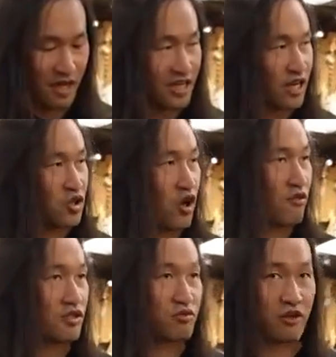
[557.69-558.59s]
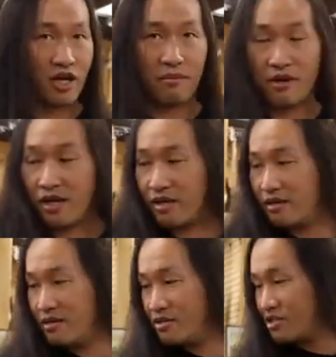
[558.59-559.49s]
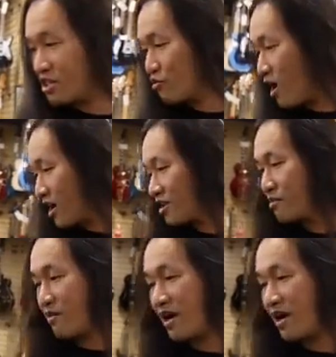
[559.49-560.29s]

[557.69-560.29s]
I get nervous when I'm like Put surrounded spot,